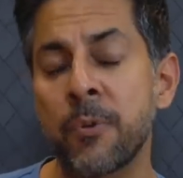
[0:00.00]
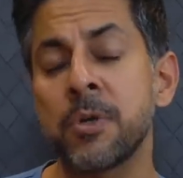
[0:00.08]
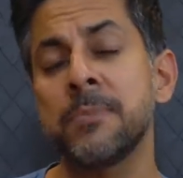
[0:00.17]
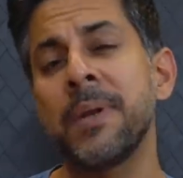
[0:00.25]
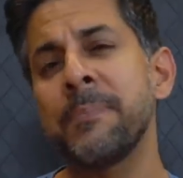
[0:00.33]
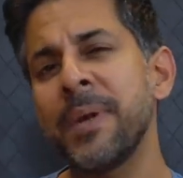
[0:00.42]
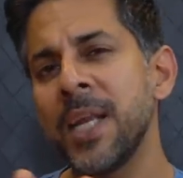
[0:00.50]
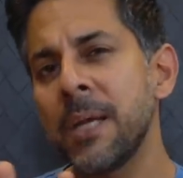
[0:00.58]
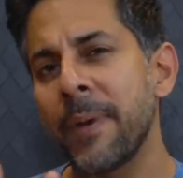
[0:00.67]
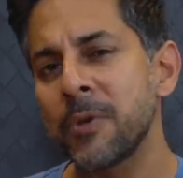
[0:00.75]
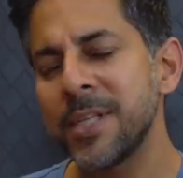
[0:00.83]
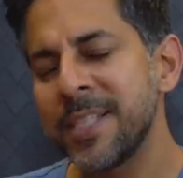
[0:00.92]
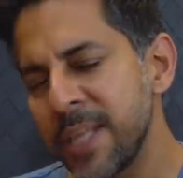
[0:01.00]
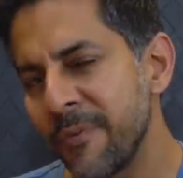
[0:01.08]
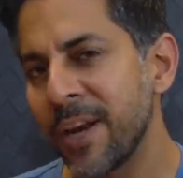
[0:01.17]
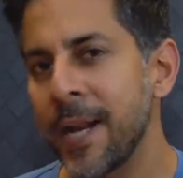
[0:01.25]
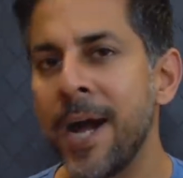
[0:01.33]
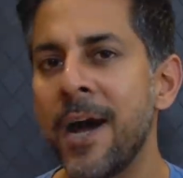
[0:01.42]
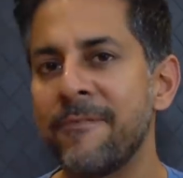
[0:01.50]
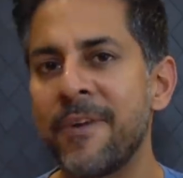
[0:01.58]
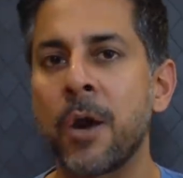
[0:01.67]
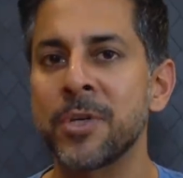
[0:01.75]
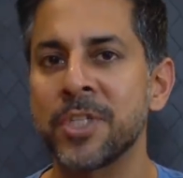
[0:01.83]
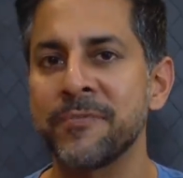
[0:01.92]
hours, but I'm getting about seven and a half
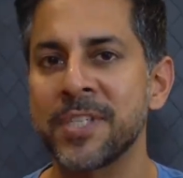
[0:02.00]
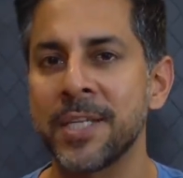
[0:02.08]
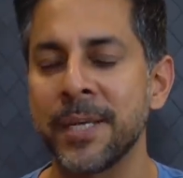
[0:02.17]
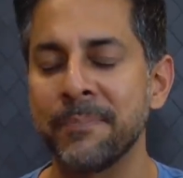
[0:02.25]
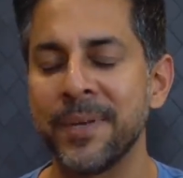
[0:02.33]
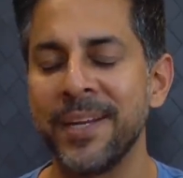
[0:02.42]
hours of sleep.